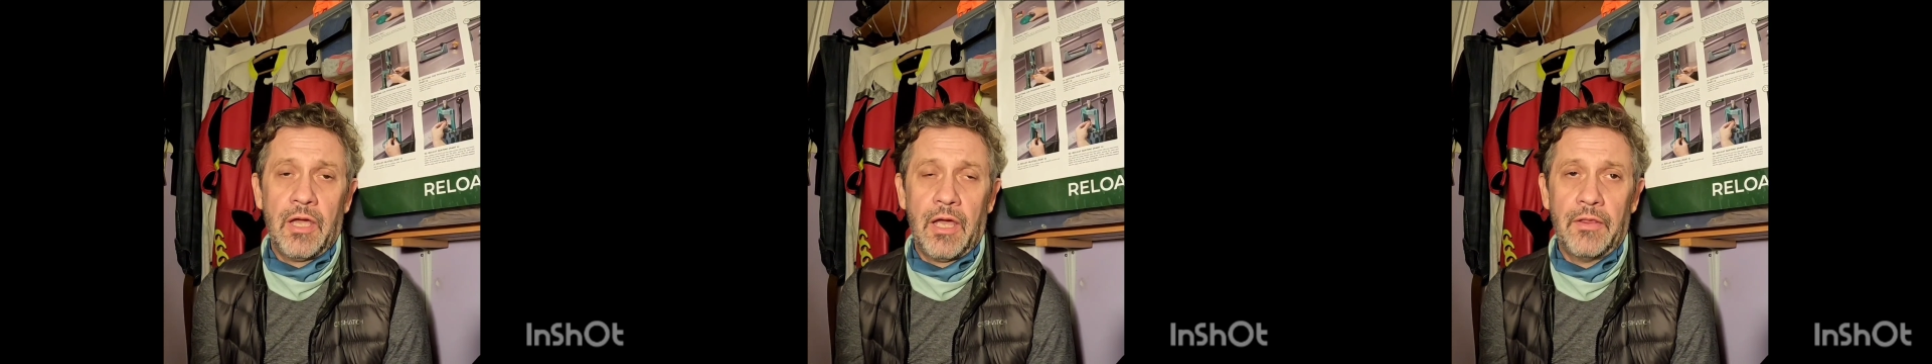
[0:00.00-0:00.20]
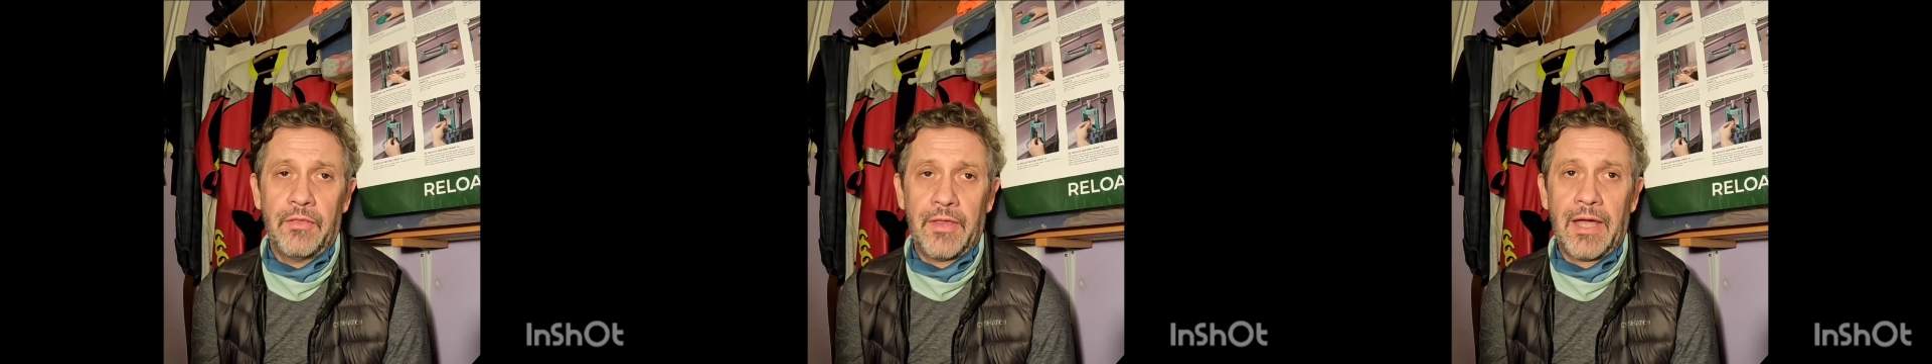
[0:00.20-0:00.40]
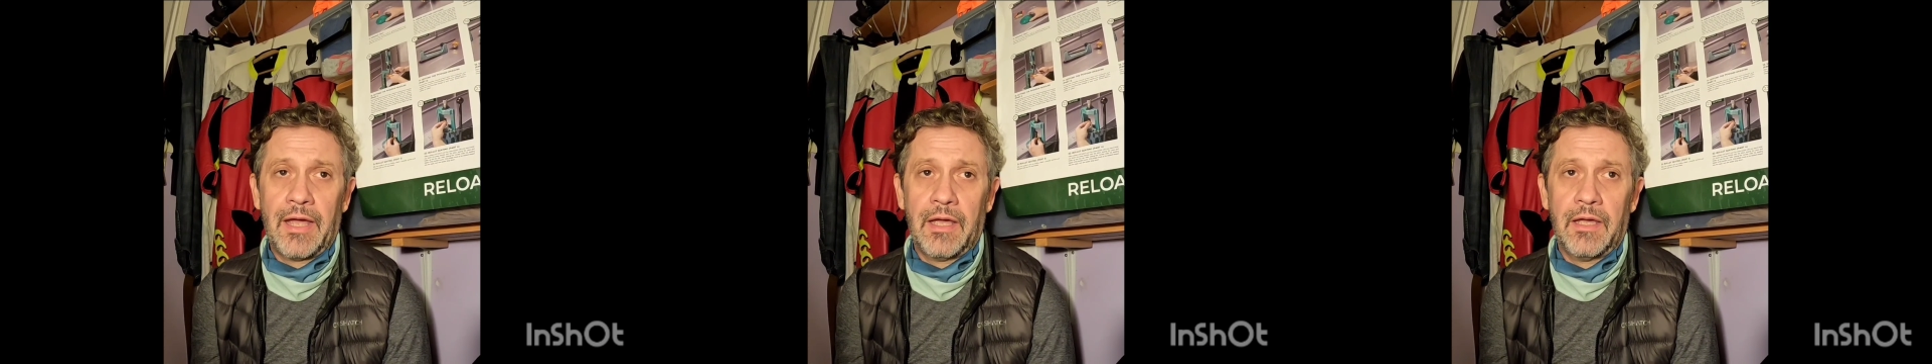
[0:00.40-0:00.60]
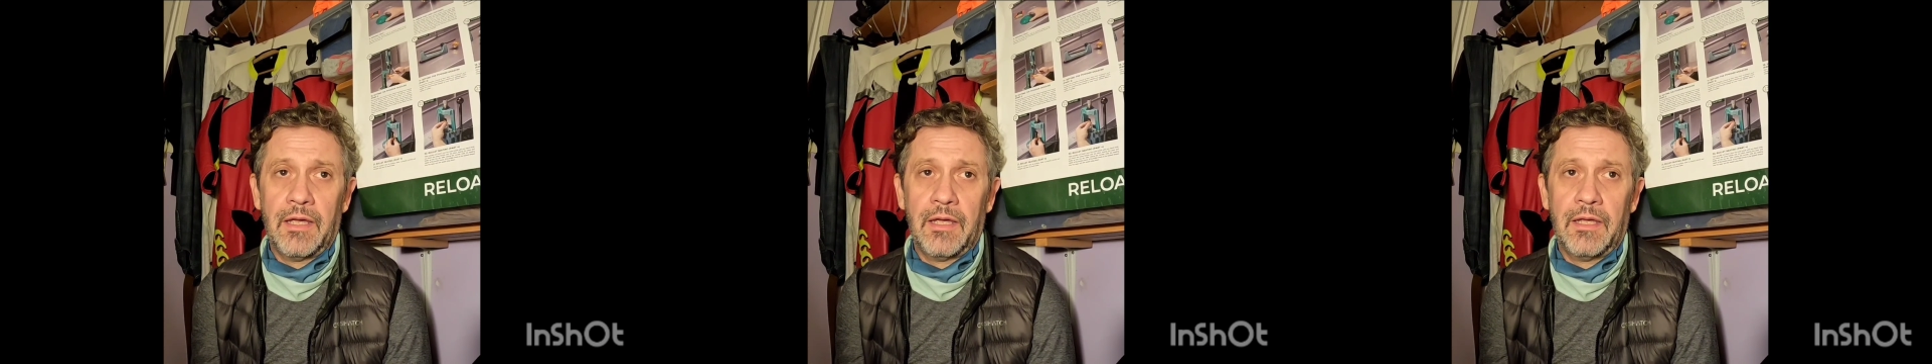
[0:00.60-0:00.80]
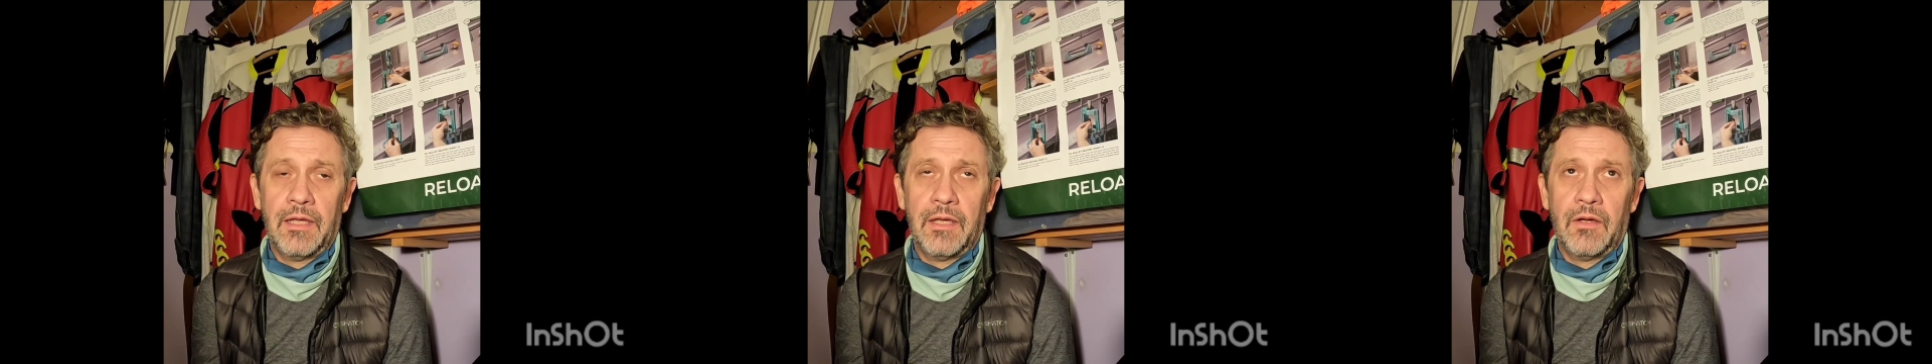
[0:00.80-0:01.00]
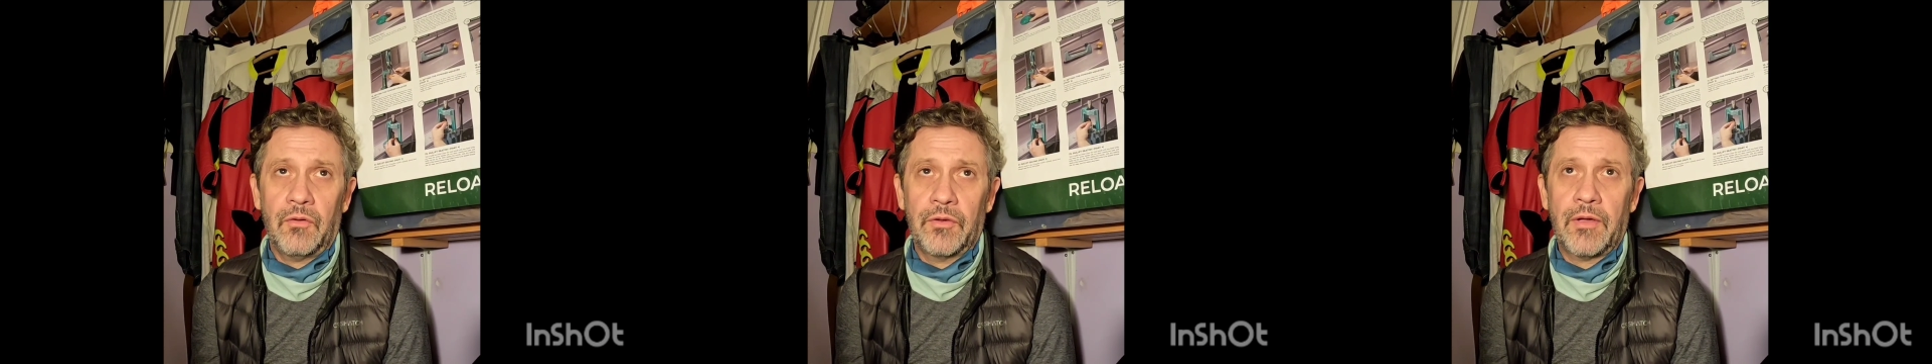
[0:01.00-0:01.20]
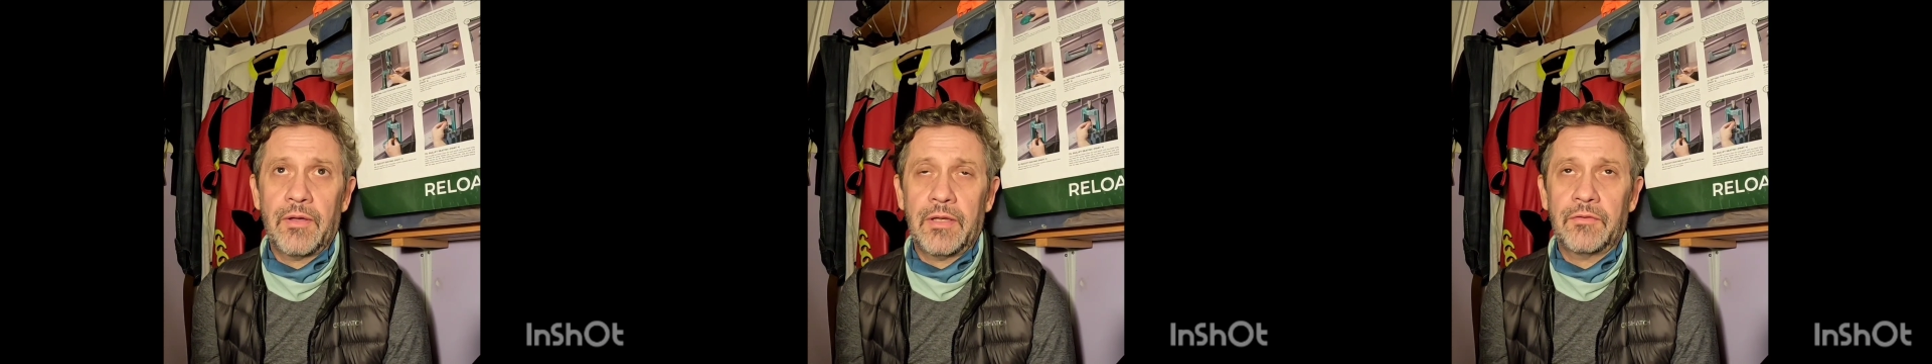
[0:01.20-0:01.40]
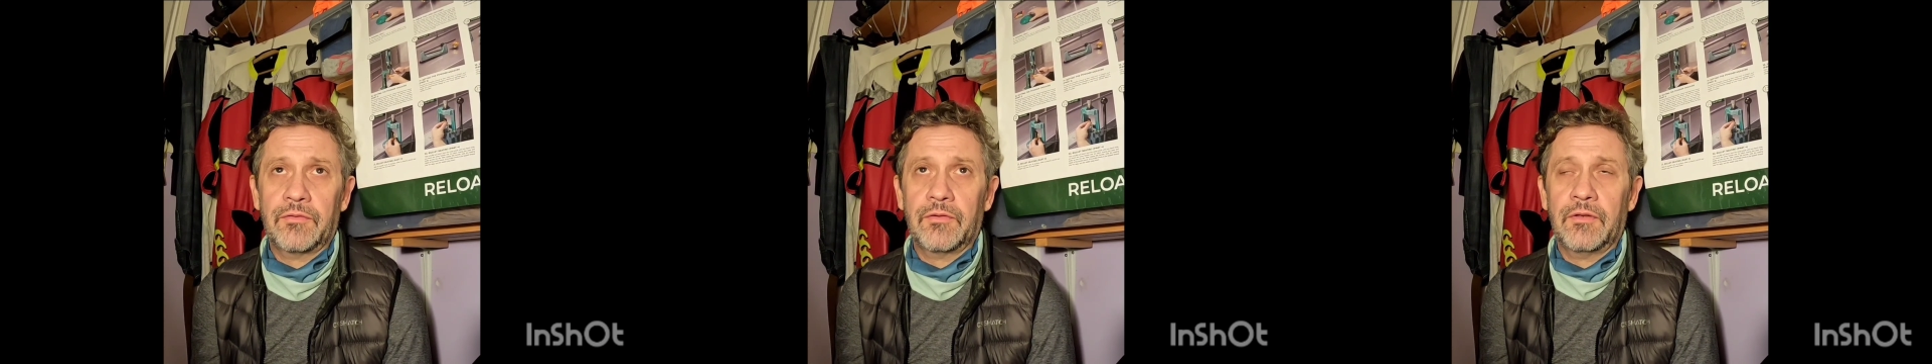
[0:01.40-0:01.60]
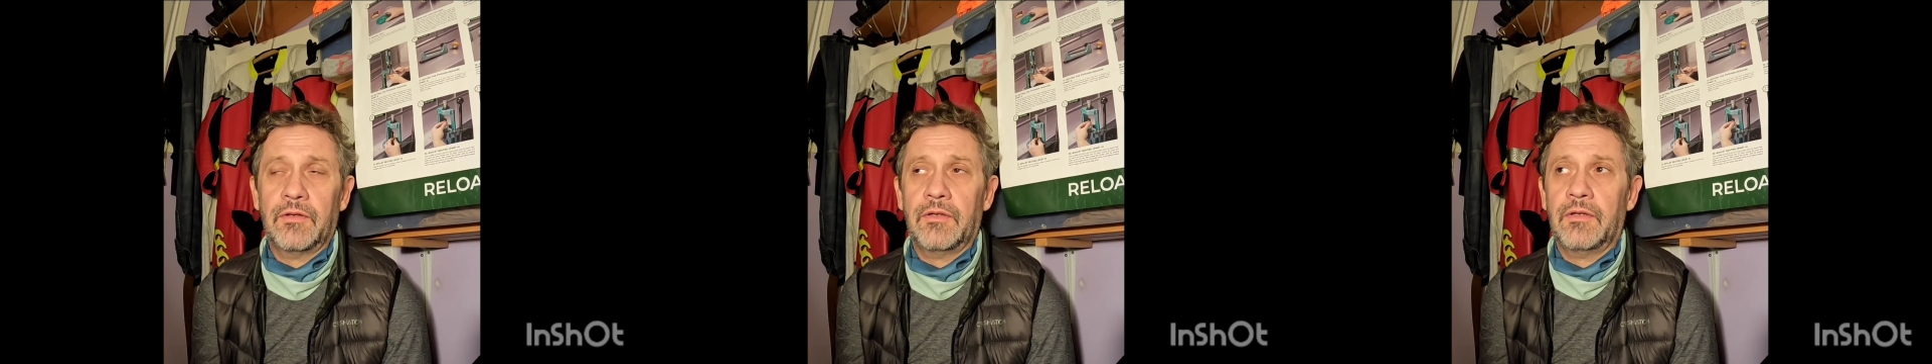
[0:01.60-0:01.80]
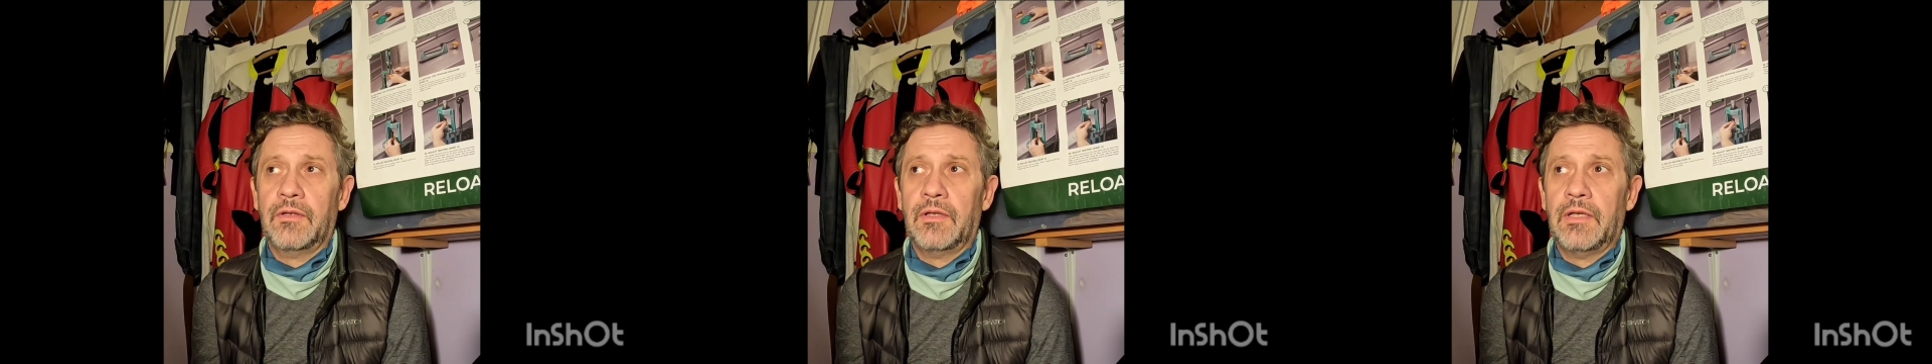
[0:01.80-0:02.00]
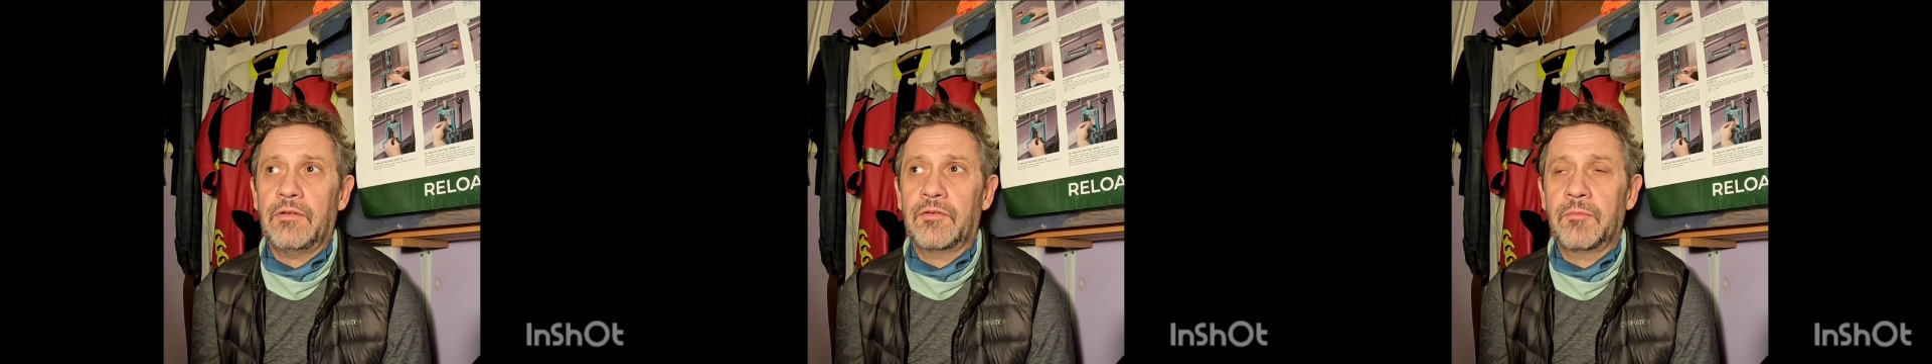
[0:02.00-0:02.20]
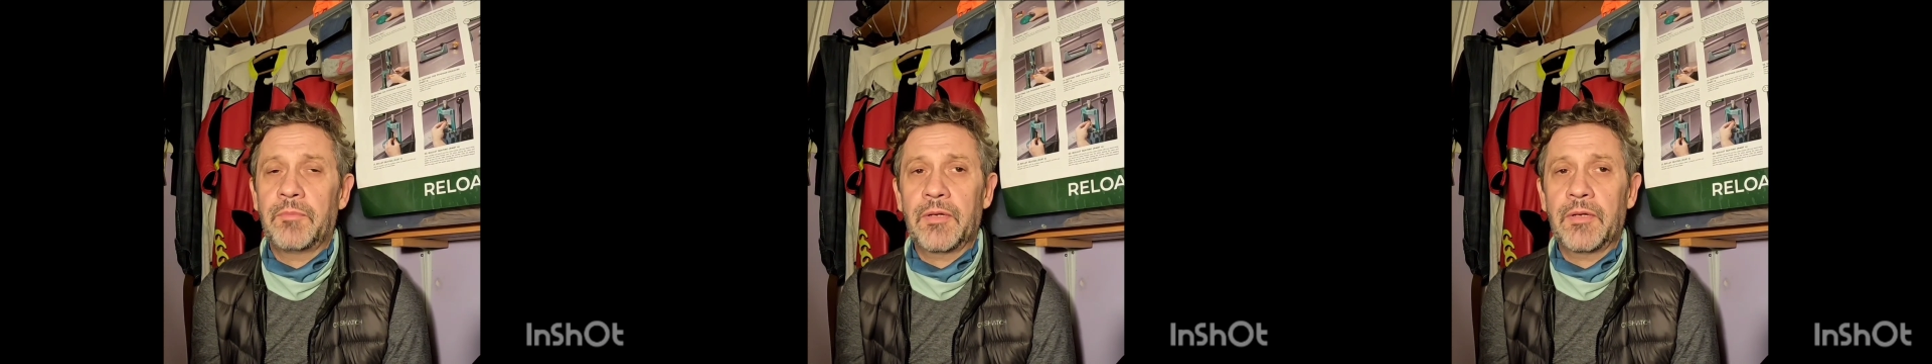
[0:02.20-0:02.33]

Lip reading: And that, although it's